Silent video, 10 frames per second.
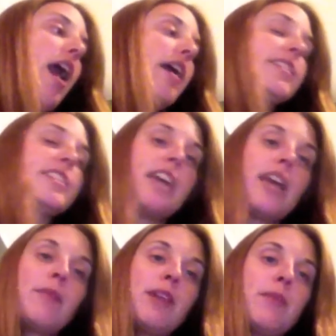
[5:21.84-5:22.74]
today
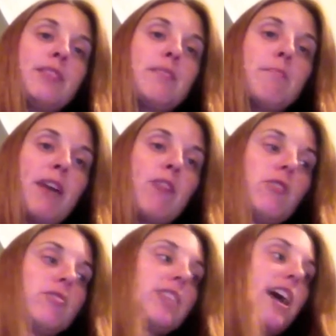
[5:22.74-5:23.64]
when I went to
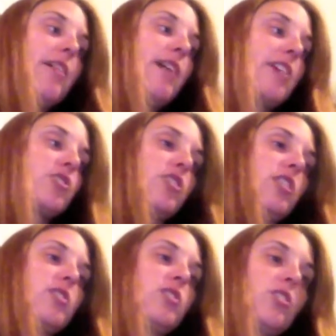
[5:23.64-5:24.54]
Michael's, I
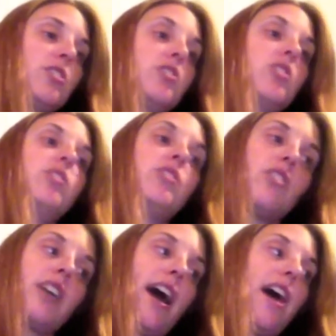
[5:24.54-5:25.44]
actually started to
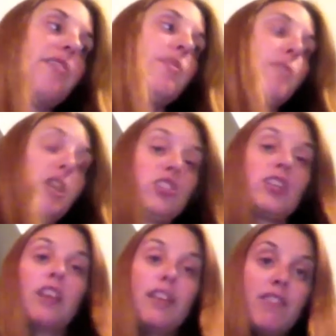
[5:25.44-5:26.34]
look at the
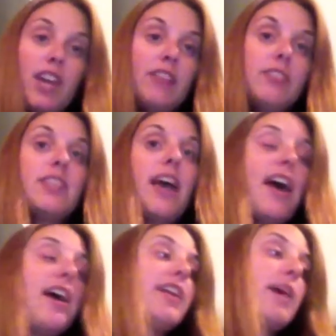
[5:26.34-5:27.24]
Project Life kits,
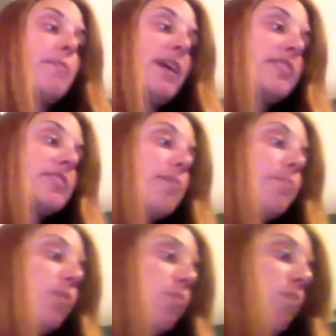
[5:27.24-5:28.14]
and I picked up
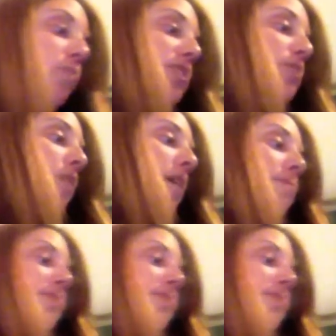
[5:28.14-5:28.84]
this one.